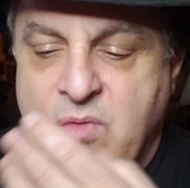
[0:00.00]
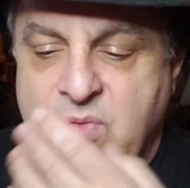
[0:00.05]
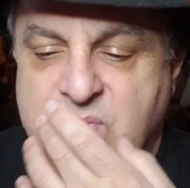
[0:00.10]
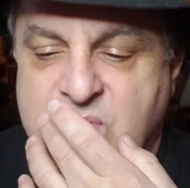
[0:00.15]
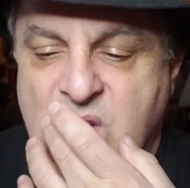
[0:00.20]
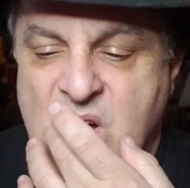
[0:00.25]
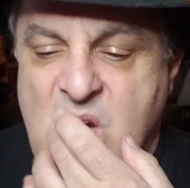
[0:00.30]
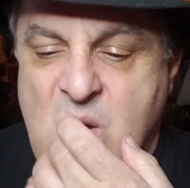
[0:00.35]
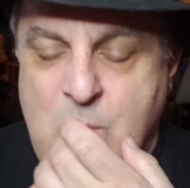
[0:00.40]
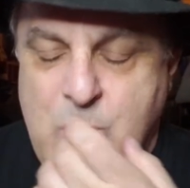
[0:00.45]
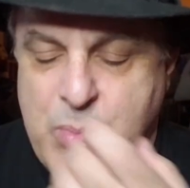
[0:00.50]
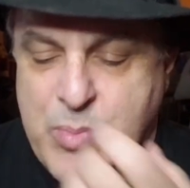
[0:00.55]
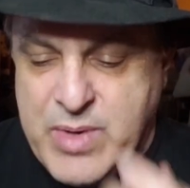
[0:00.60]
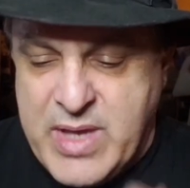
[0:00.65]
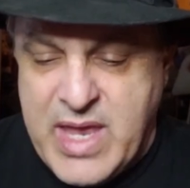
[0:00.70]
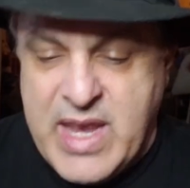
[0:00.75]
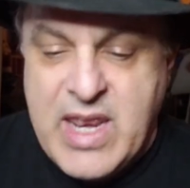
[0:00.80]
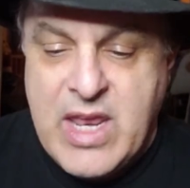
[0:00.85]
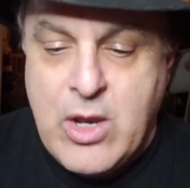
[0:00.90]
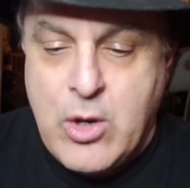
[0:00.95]
from
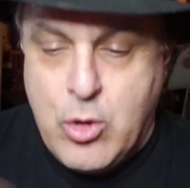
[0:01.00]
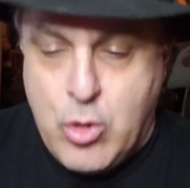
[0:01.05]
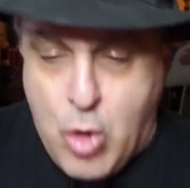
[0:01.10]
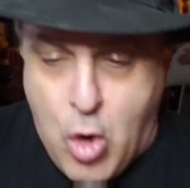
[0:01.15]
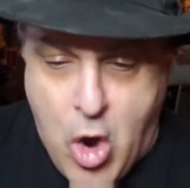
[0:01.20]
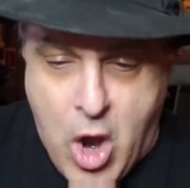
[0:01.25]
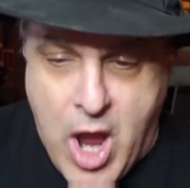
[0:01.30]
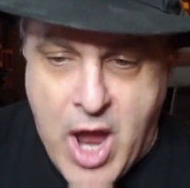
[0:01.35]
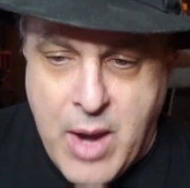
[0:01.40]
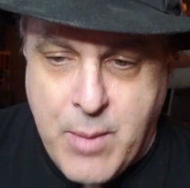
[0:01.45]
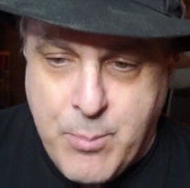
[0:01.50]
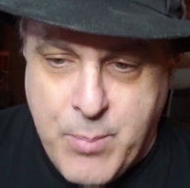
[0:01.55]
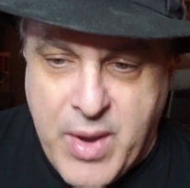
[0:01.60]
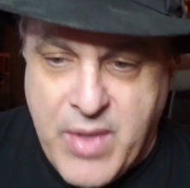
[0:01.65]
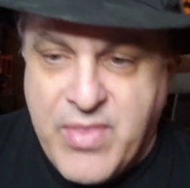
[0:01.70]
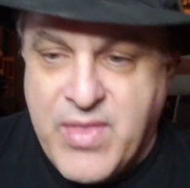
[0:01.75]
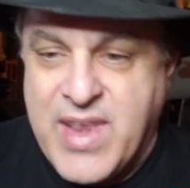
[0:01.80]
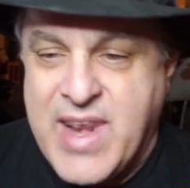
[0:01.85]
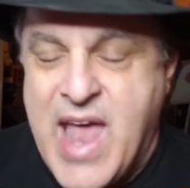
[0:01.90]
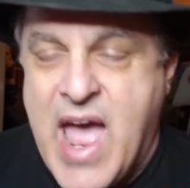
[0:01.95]
getting caught by
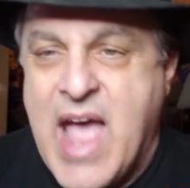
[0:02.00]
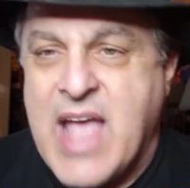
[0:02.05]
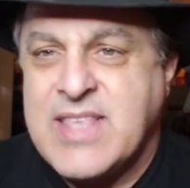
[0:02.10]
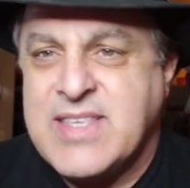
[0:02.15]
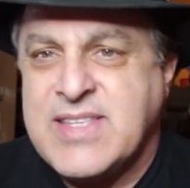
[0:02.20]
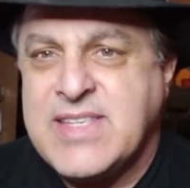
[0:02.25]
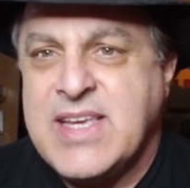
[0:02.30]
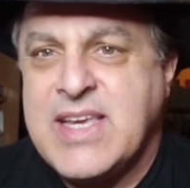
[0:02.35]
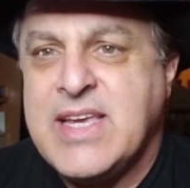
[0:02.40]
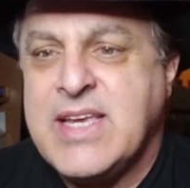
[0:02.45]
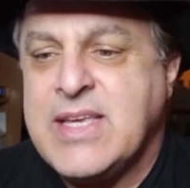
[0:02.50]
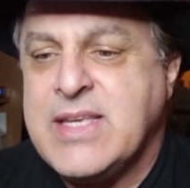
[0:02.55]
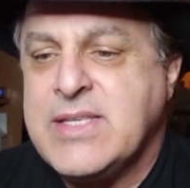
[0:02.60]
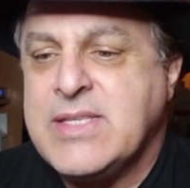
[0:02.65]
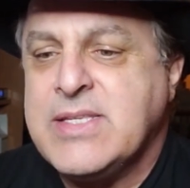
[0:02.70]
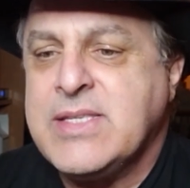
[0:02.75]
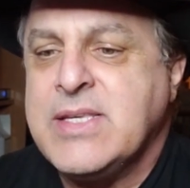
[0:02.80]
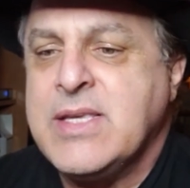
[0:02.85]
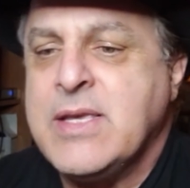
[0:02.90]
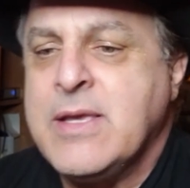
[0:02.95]
the
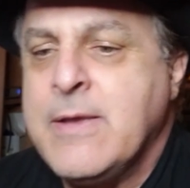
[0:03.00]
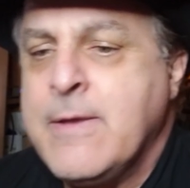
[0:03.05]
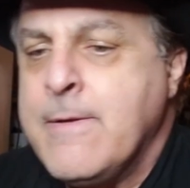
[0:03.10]
Nazis